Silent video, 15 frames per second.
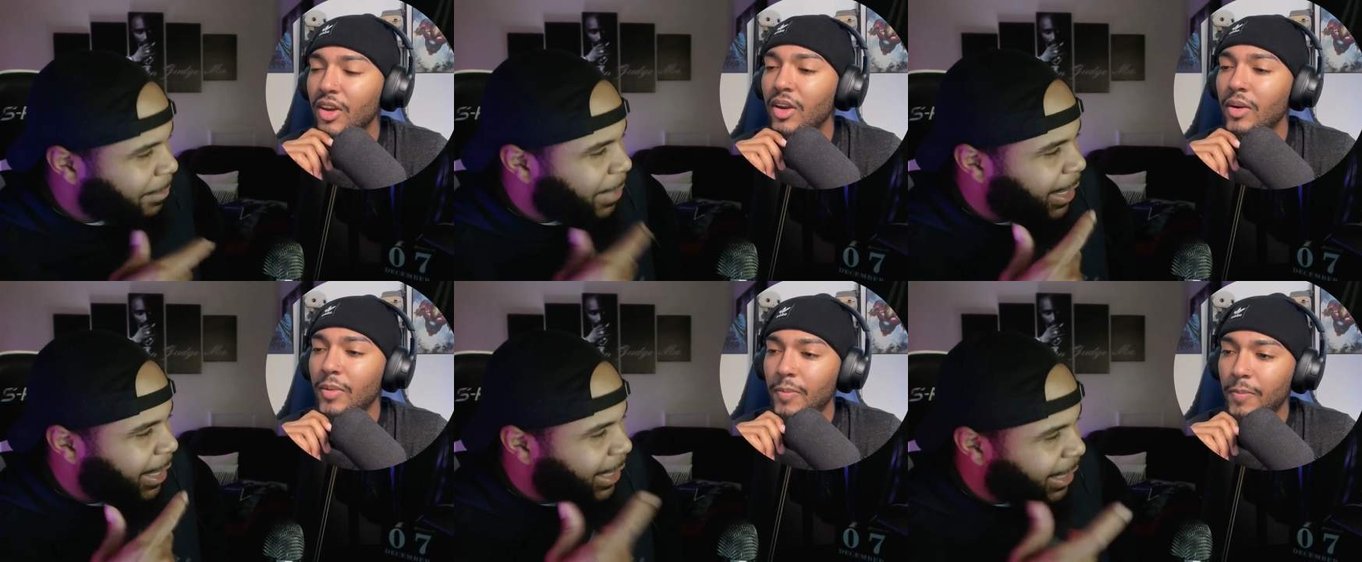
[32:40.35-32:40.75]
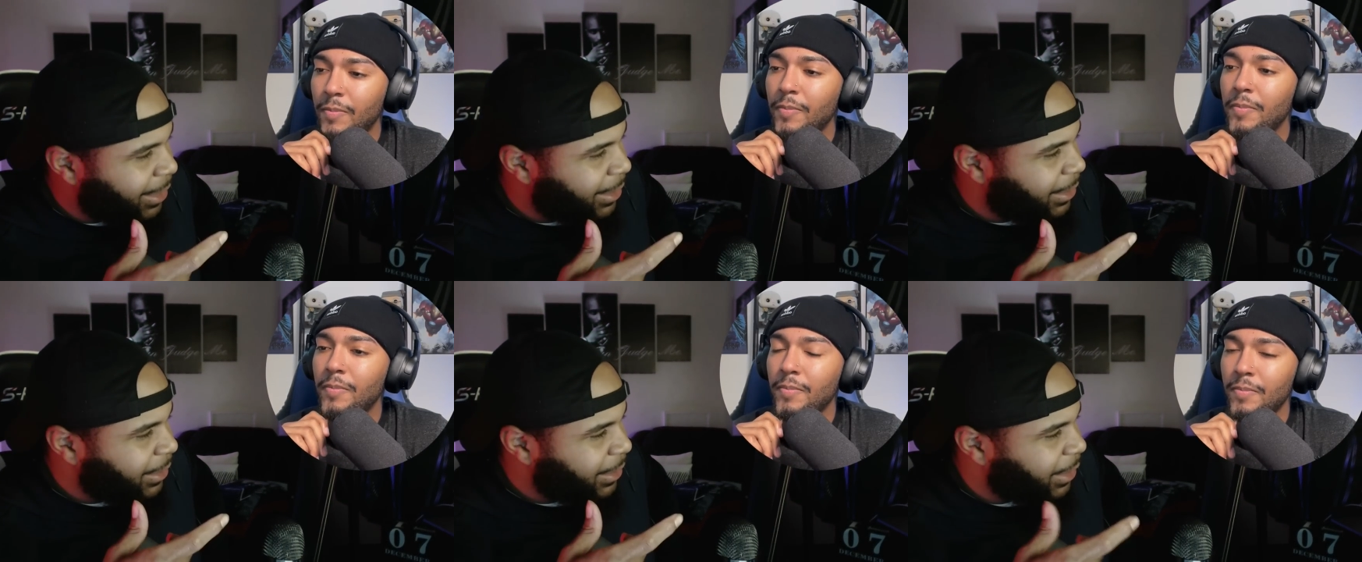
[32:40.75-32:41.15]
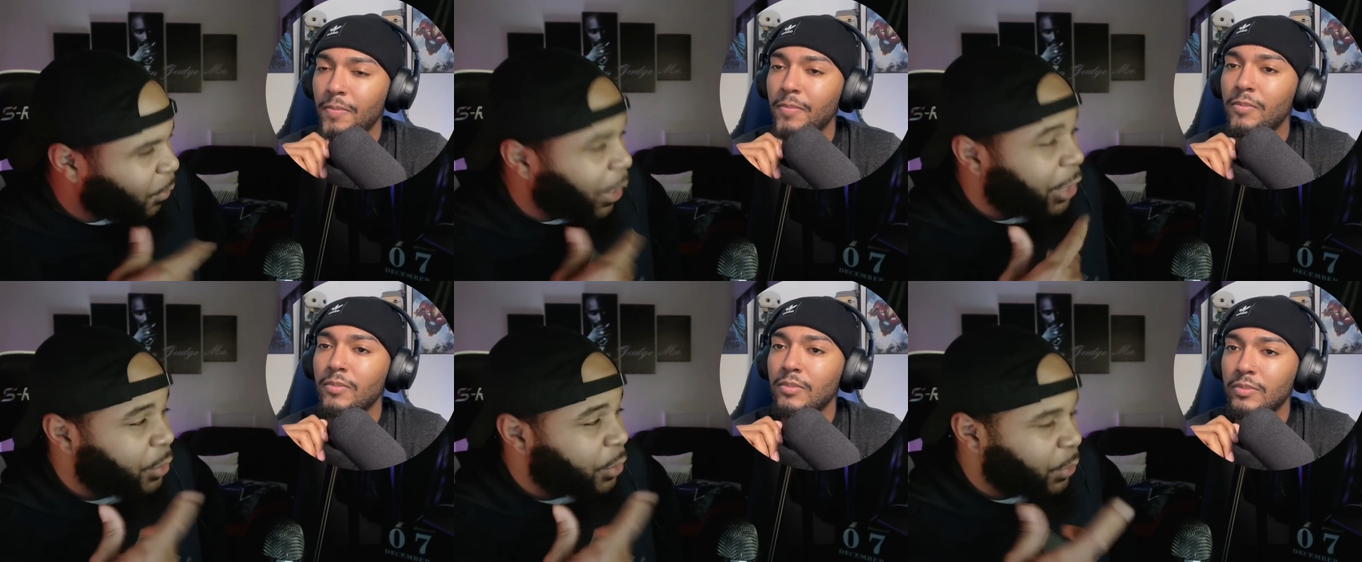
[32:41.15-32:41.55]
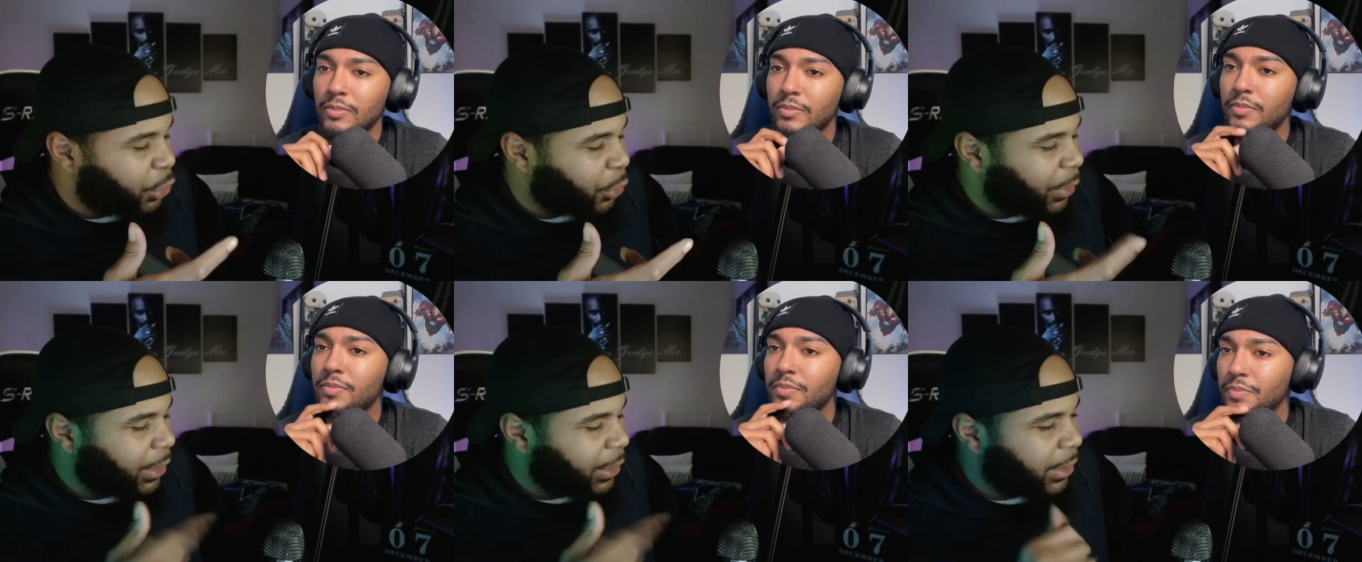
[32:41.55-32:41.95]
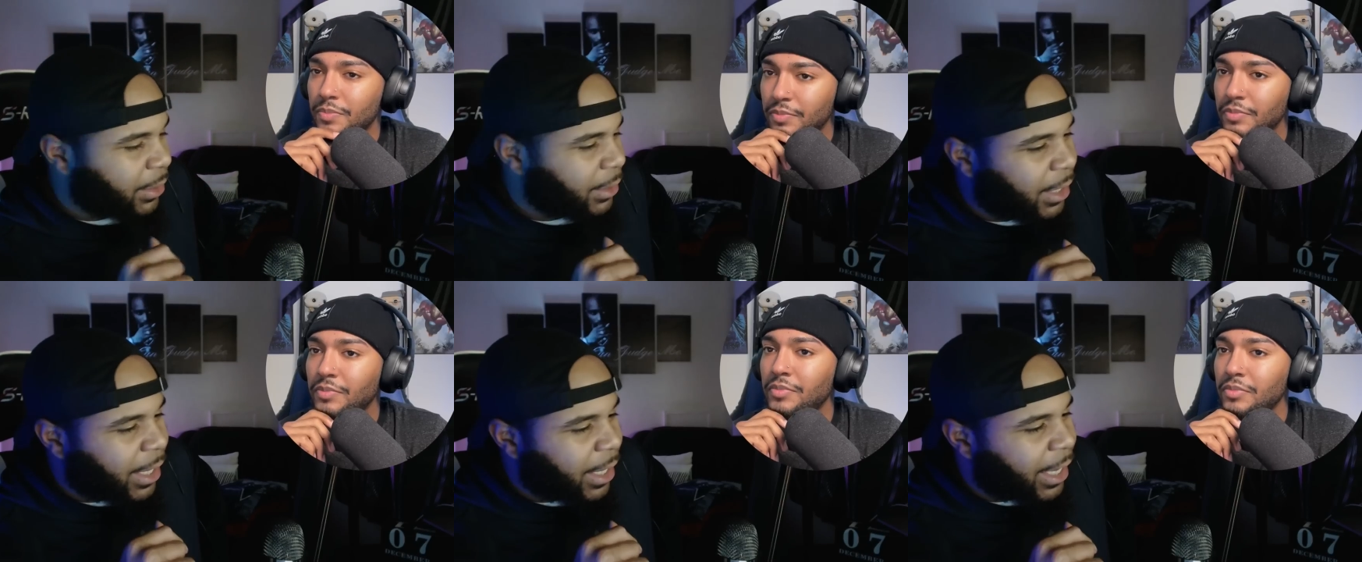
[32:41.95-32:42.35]
Speaker 1: made it good and why you enjoyed it,
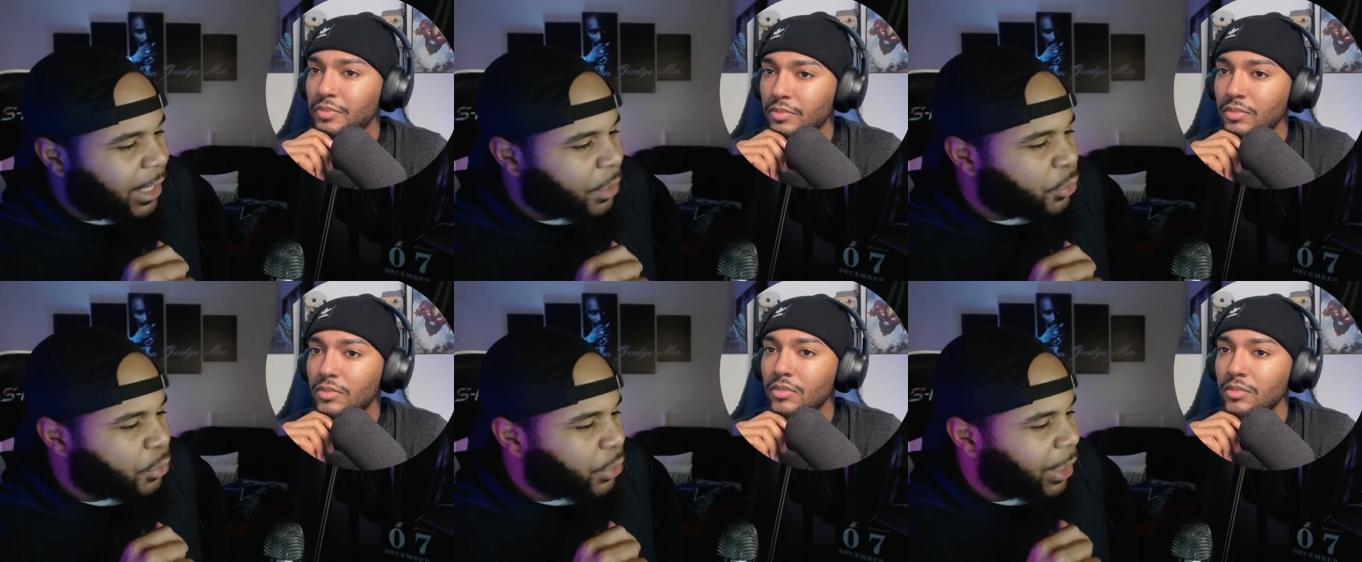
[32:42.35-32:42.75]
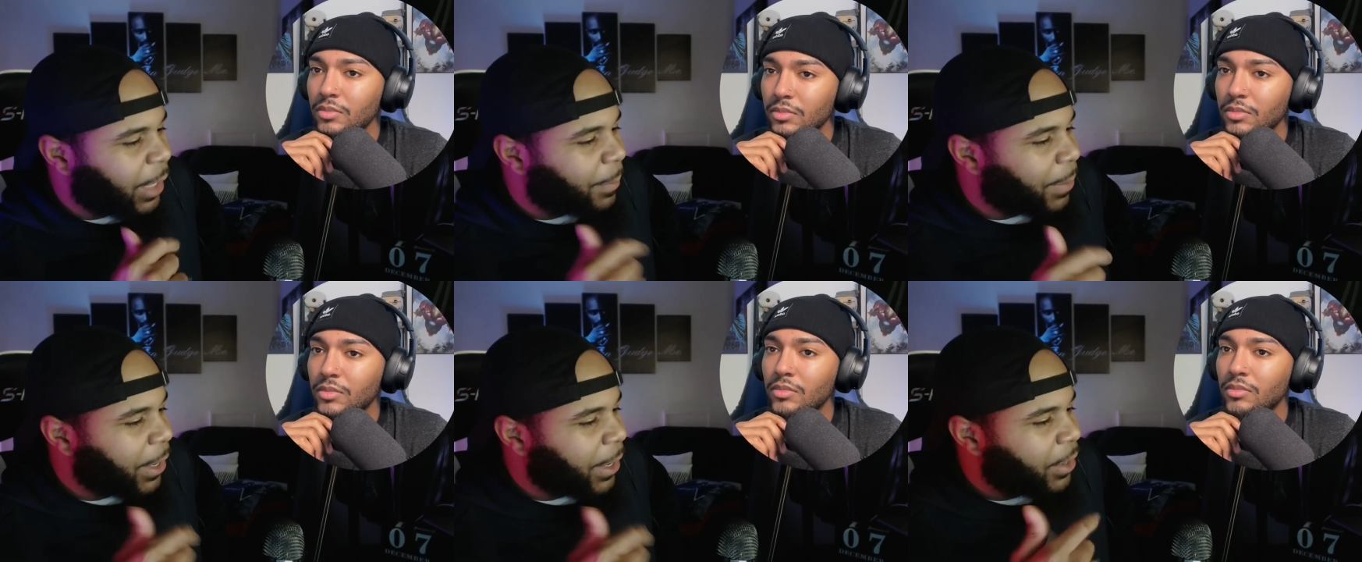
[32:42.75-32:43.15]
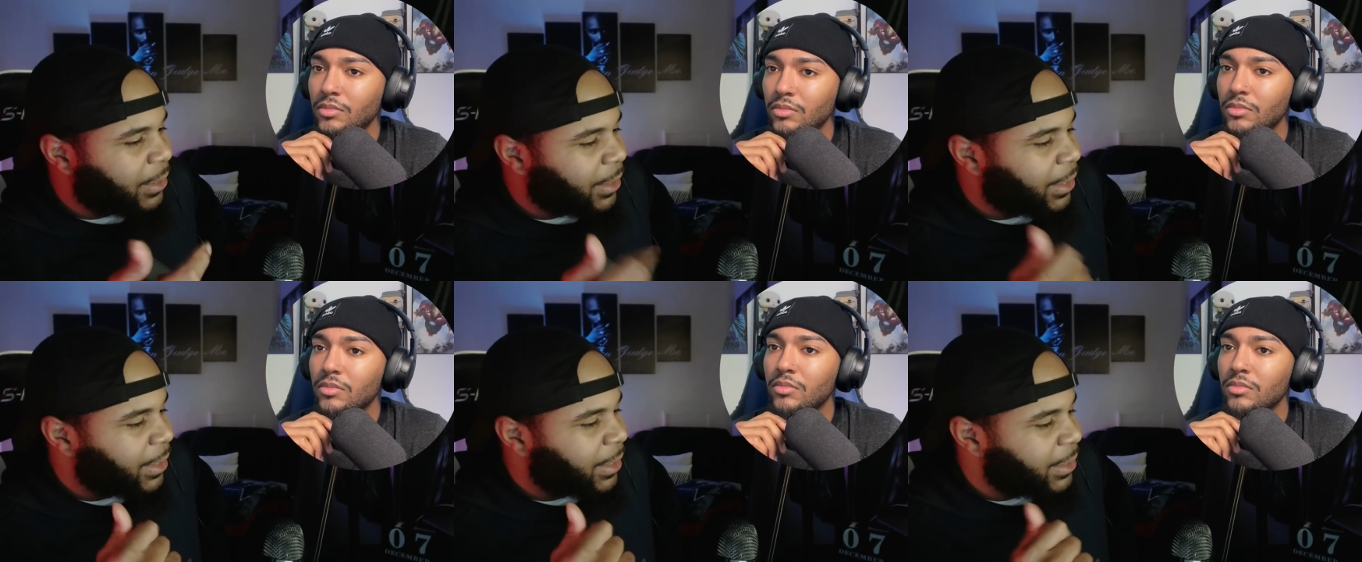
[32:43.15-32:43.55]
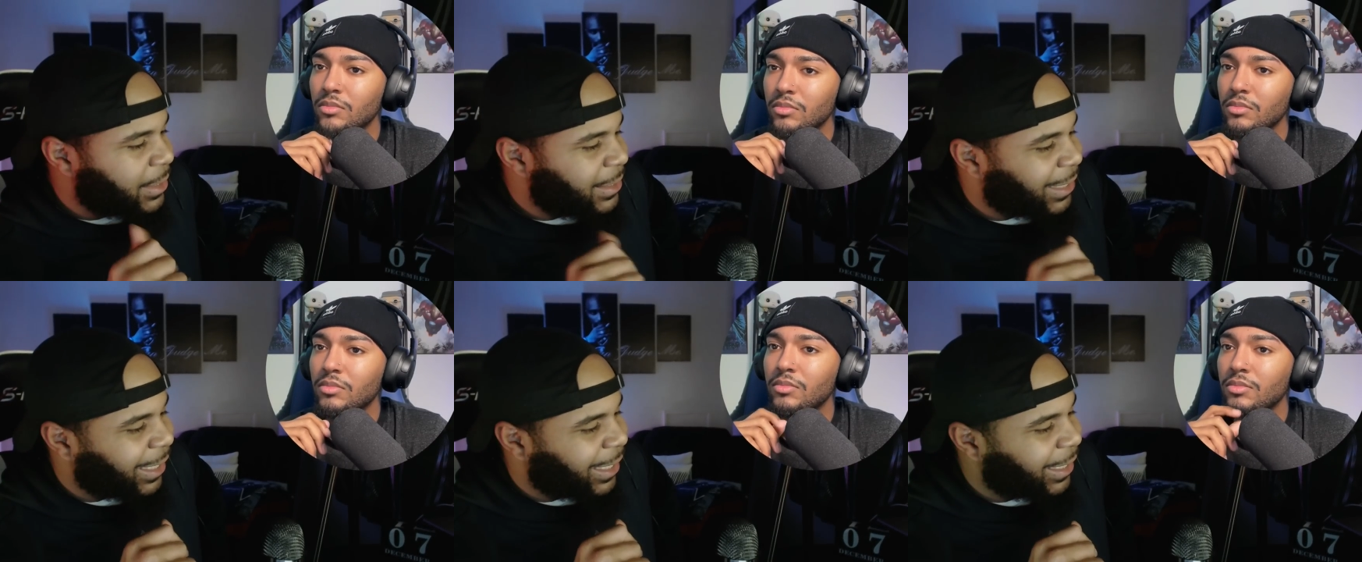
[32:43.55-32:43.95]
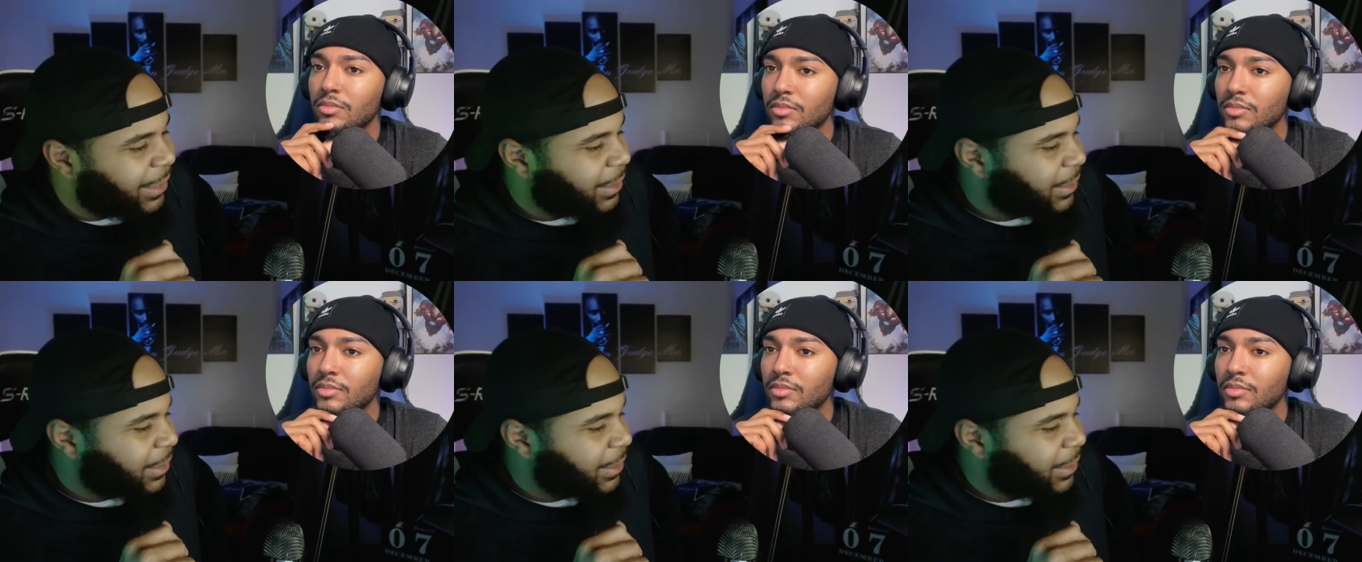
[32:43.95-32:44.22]
and then you're trying to compare it to this. It's like